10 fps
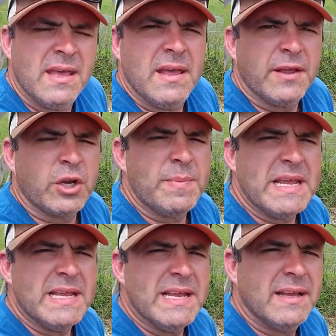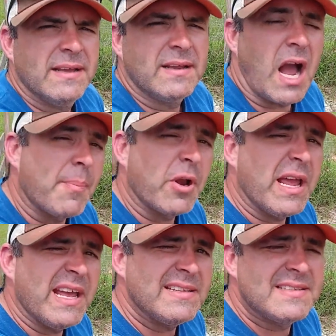There could be
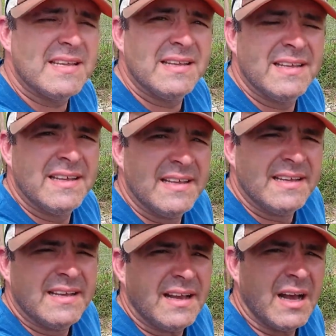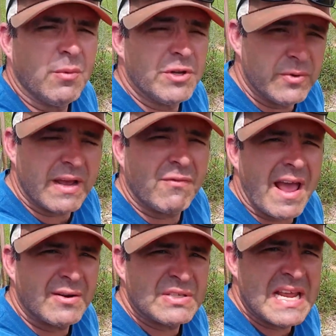copperheads. We do have
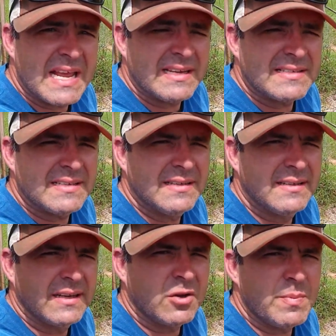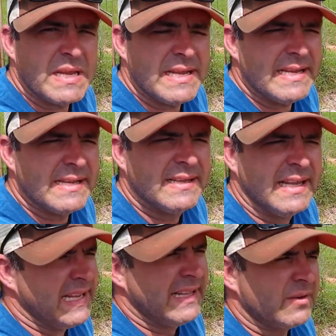rattlesnakes. There's probably
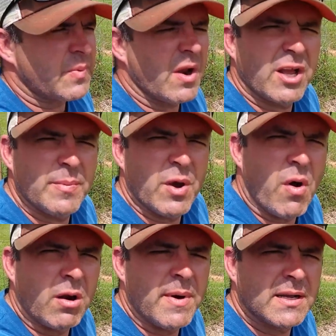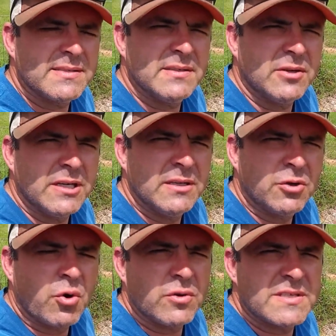not going to be a water moccasin or a
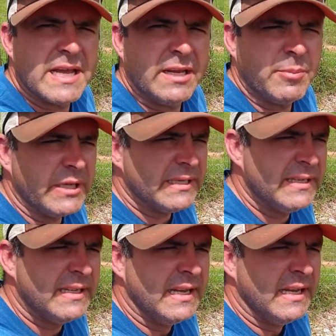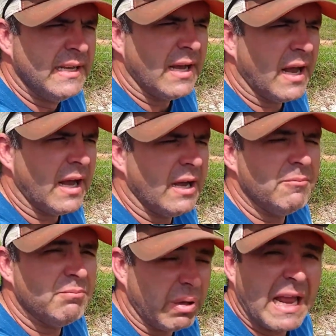coral snake, but
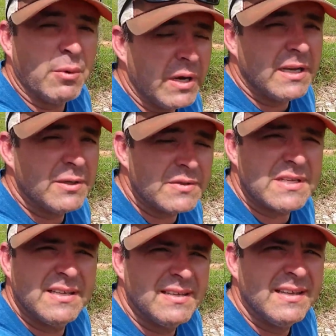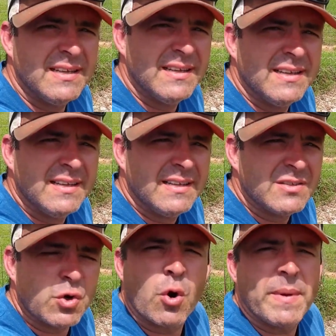black widows,
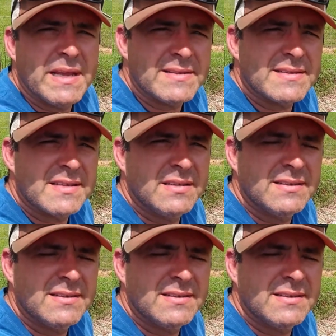scorpions.